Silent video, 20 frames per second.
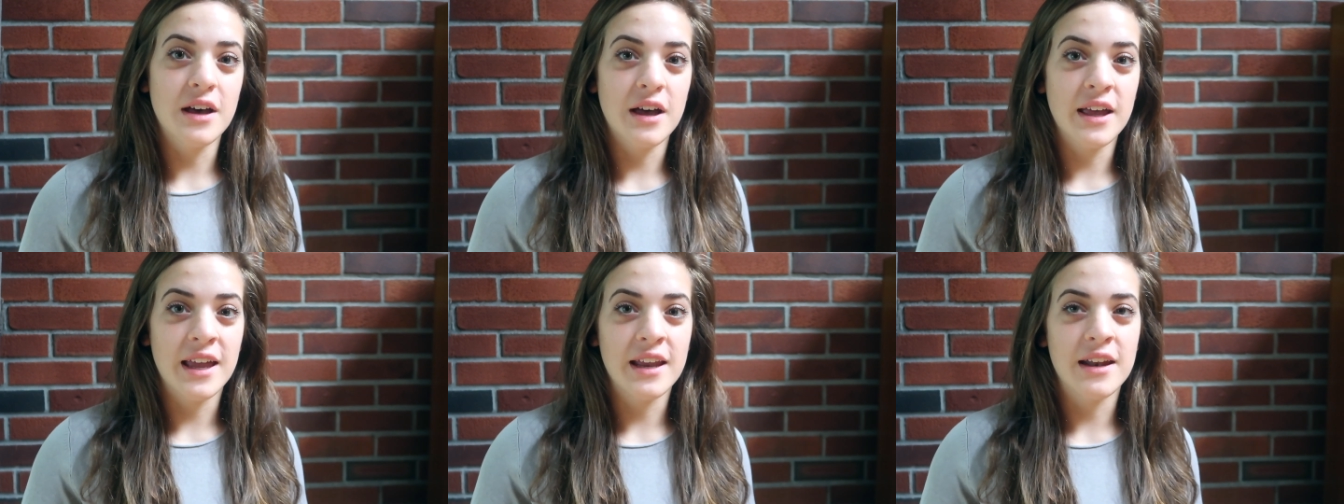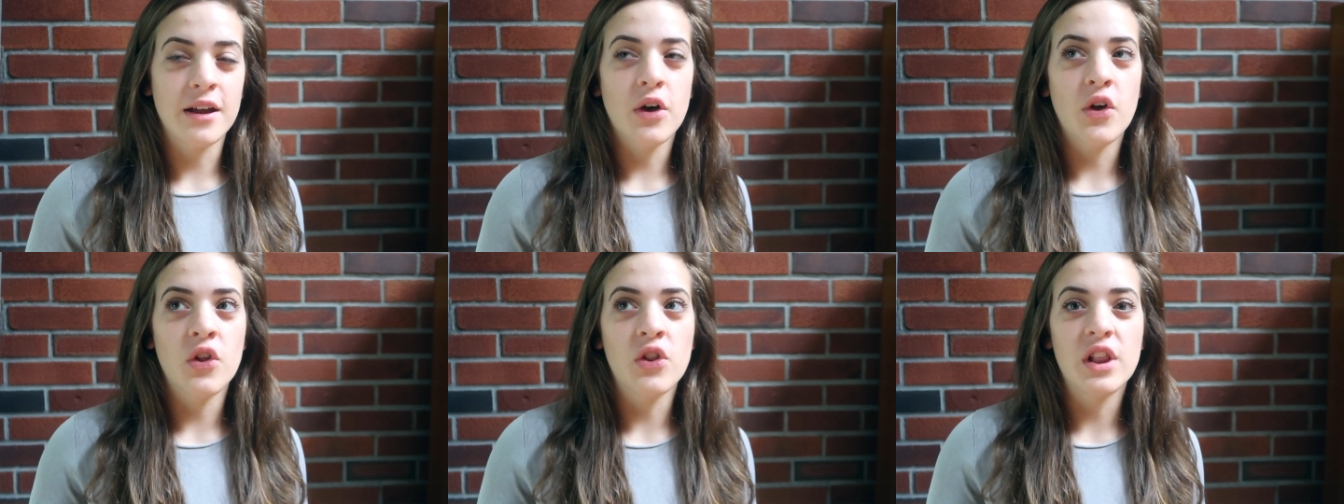
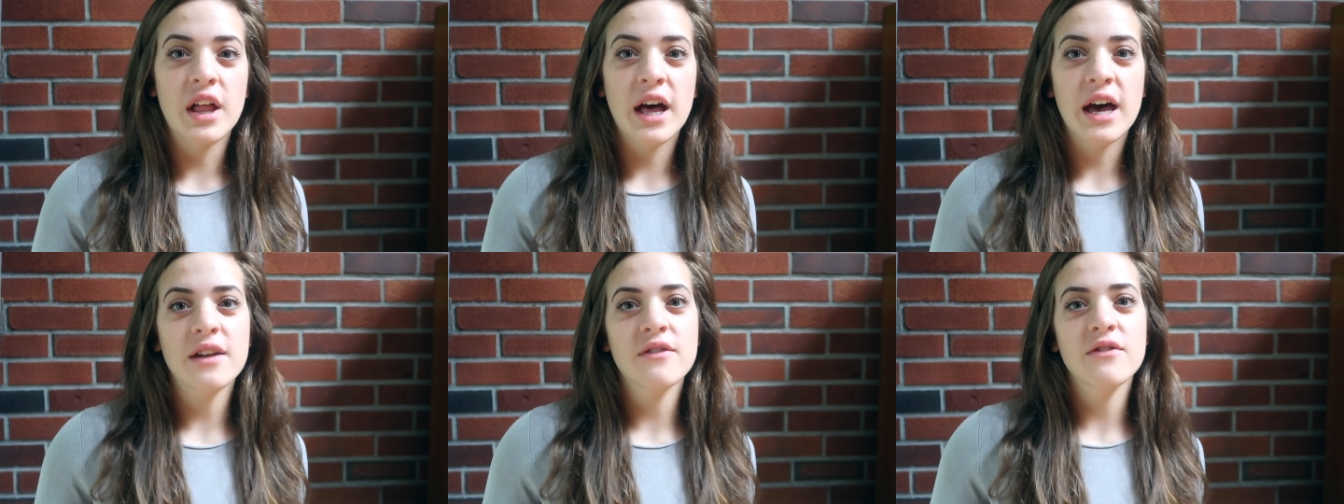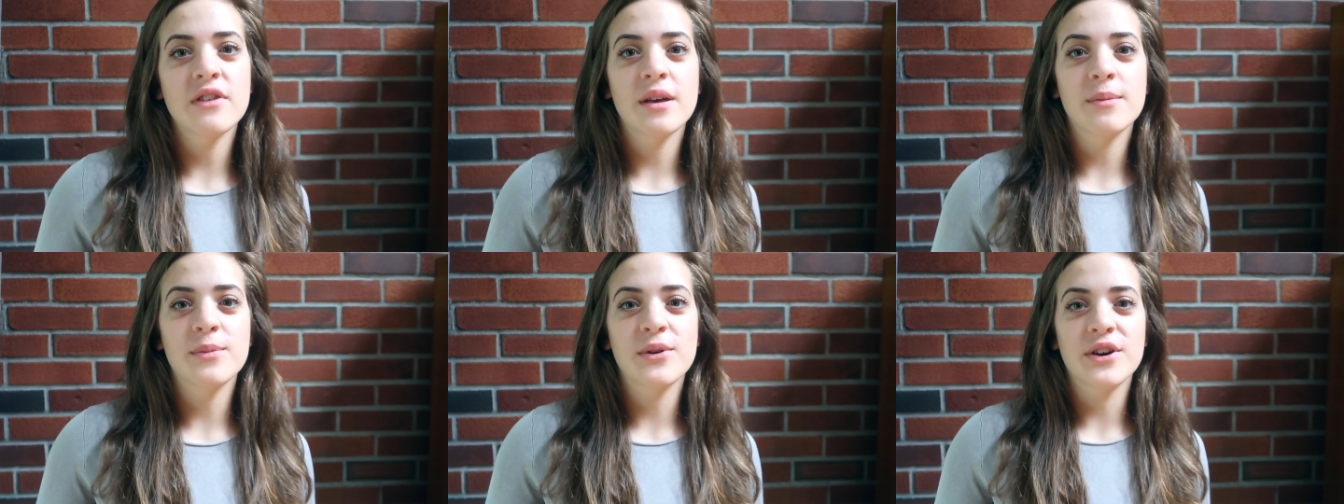and a lot
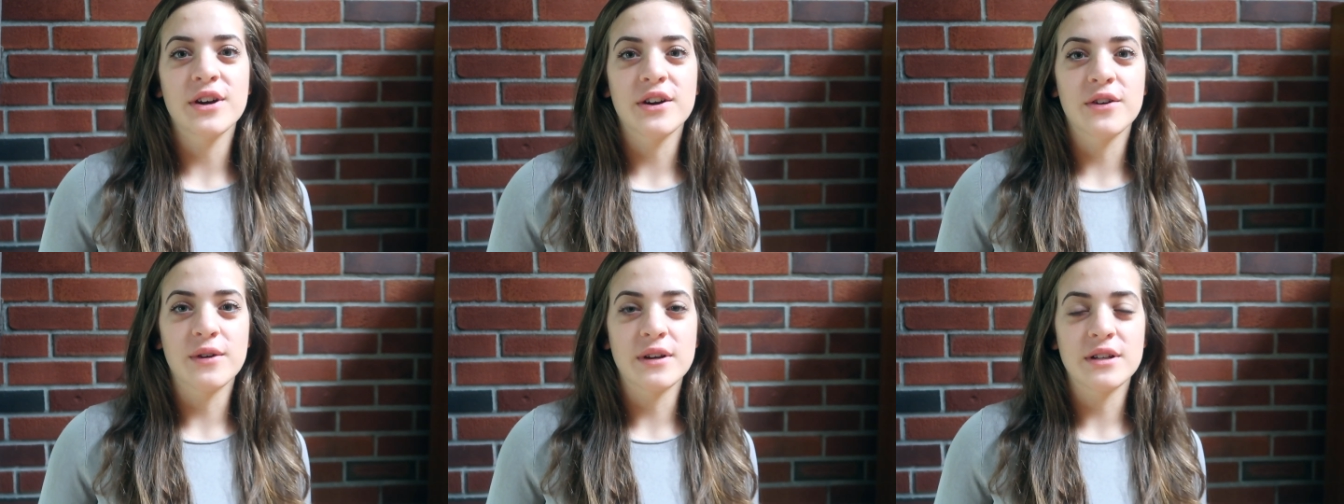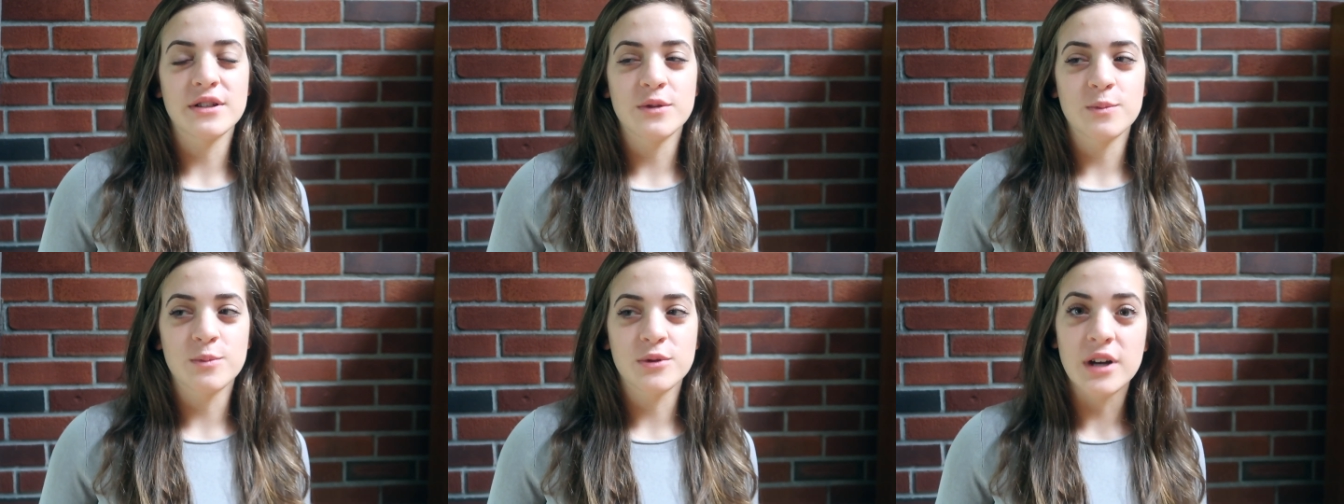of them are
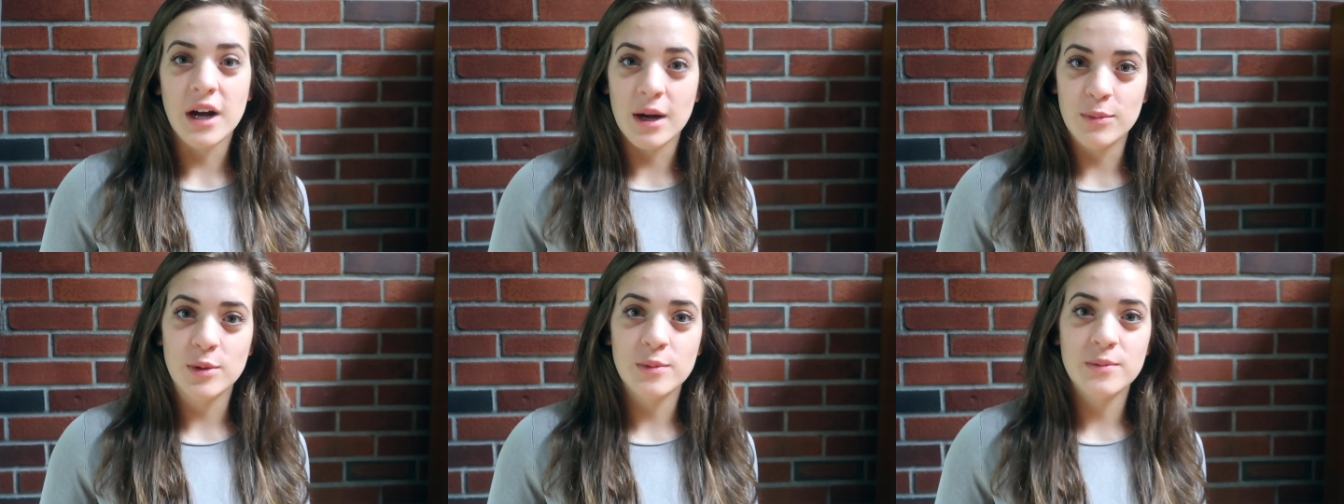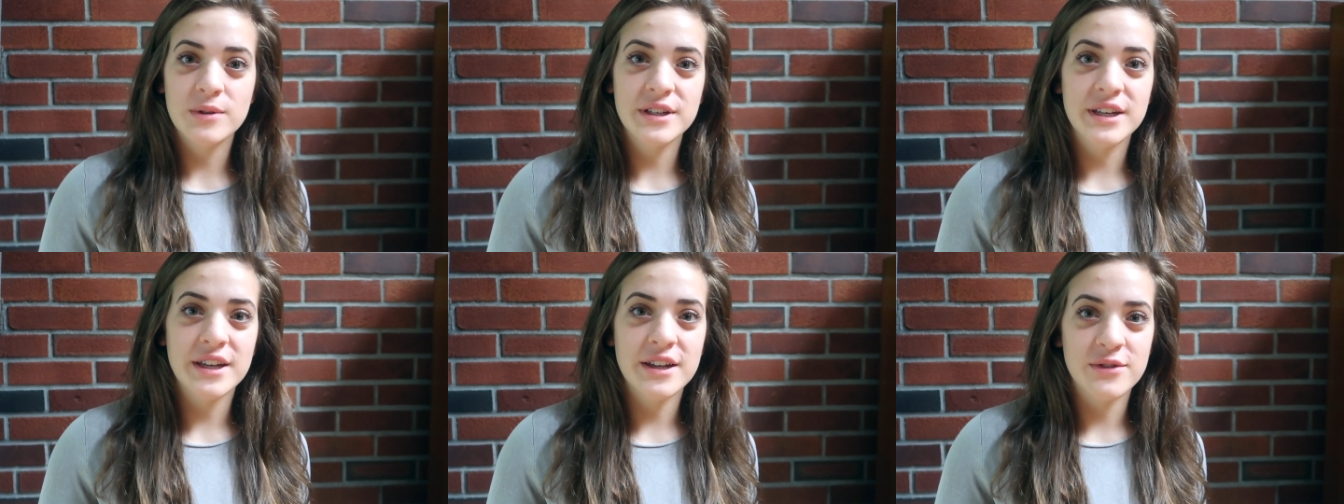going to
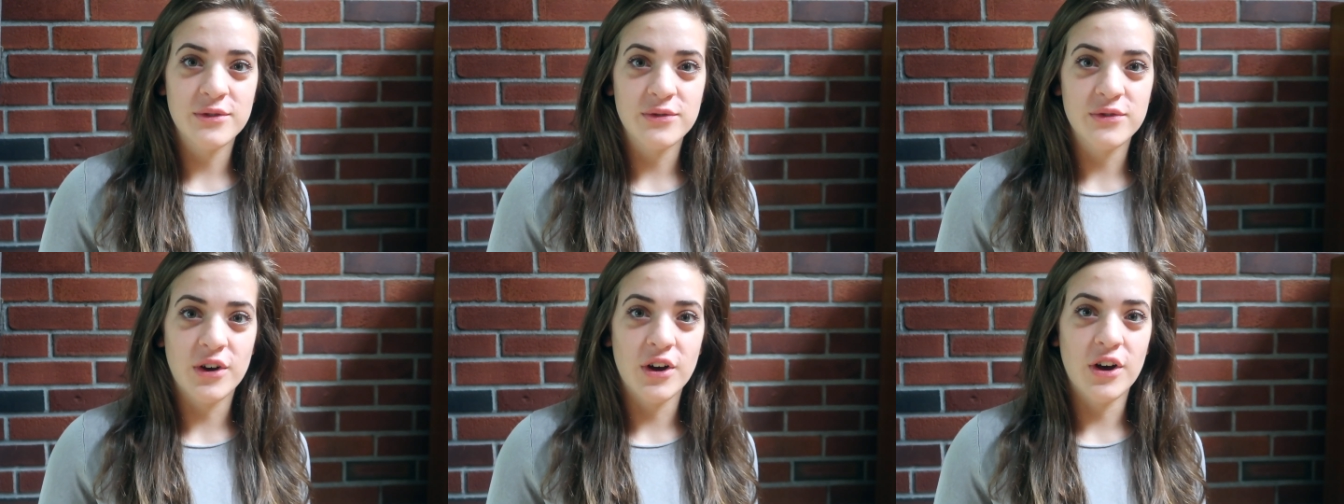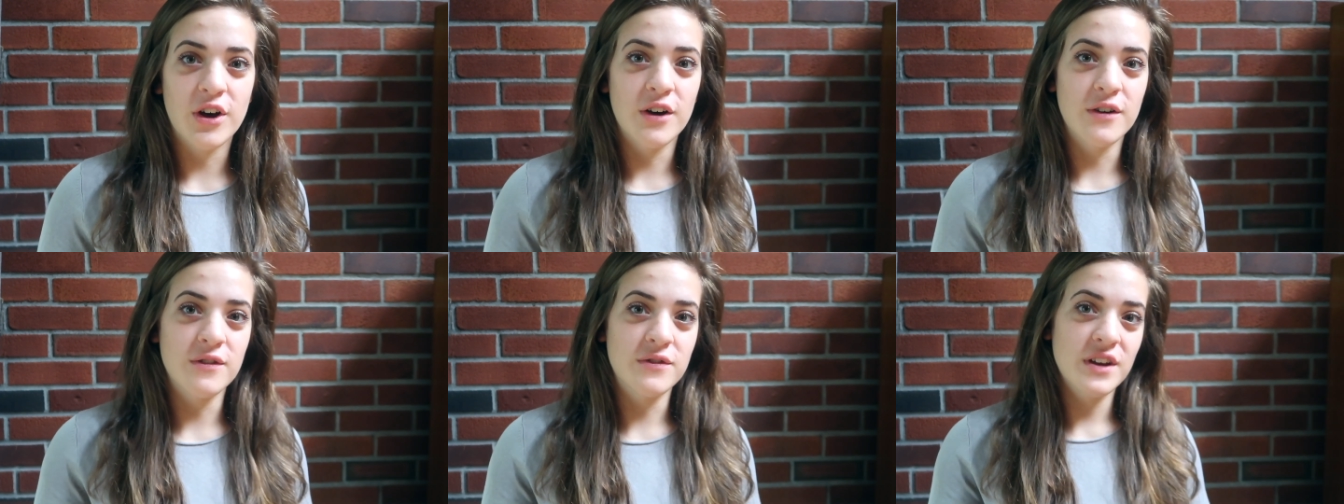probably
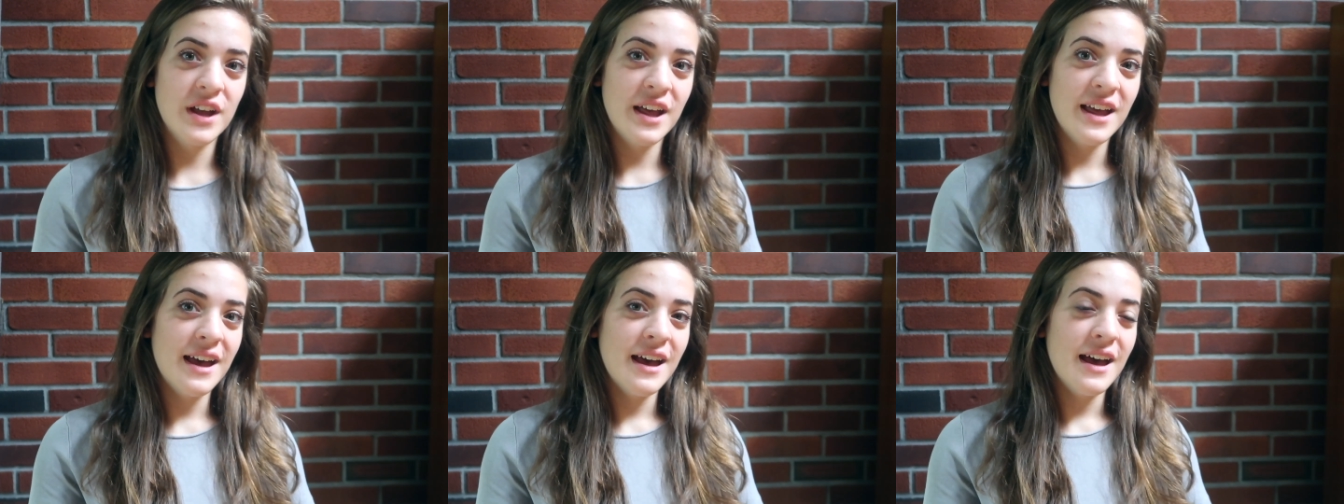involve